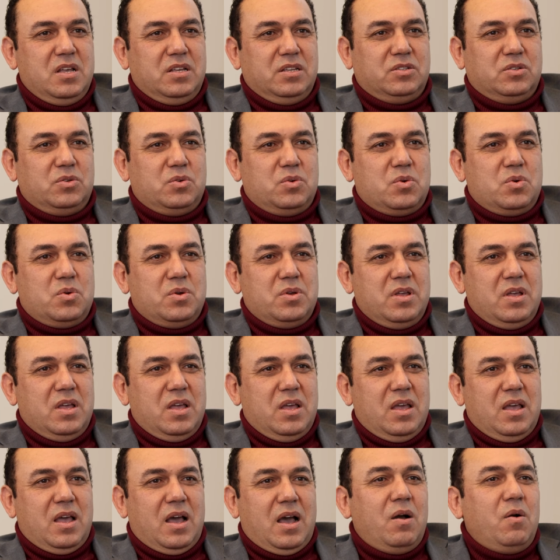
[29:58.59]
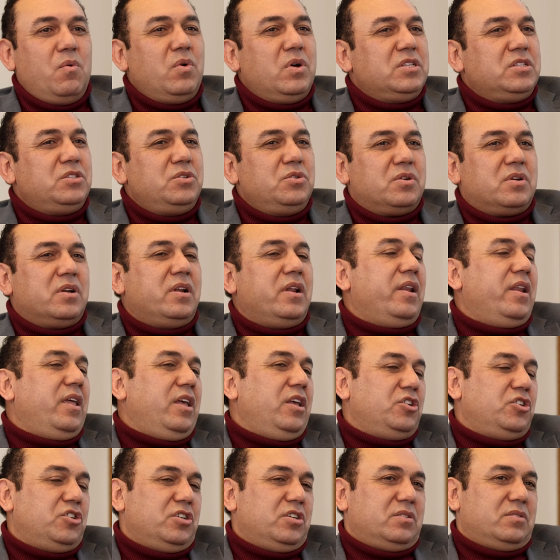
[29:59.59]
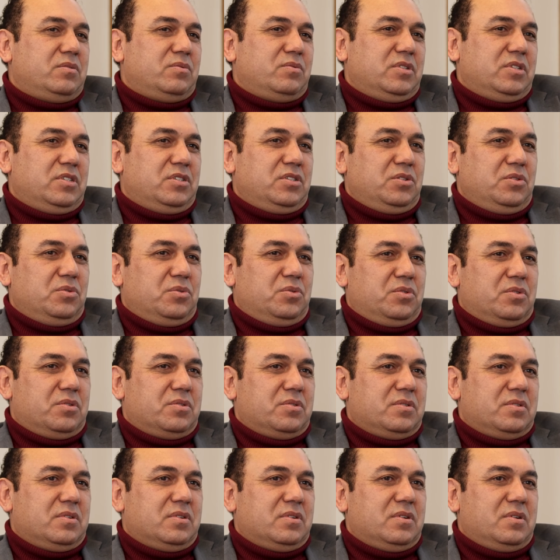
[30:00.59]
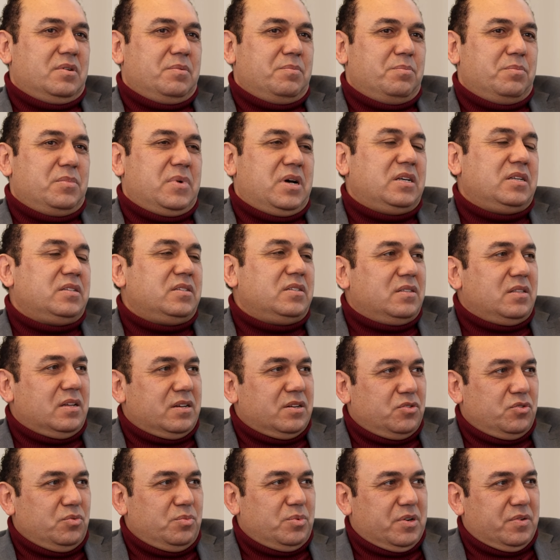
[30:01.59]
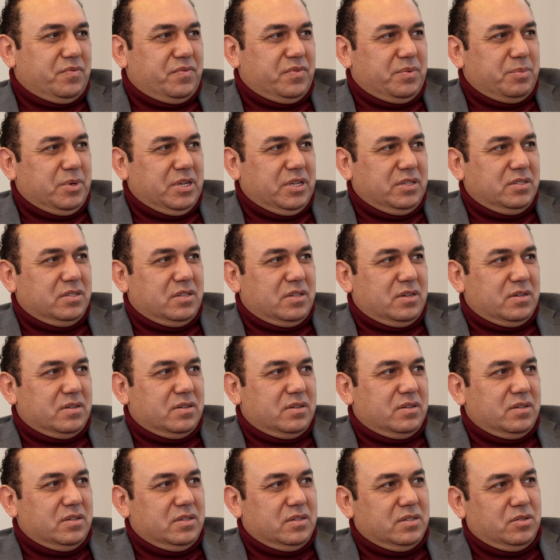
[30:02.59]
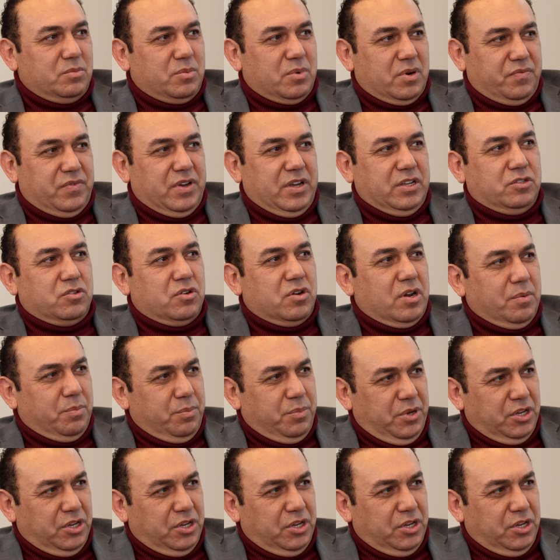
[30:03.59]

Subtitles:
So How was your relation with your supervisor and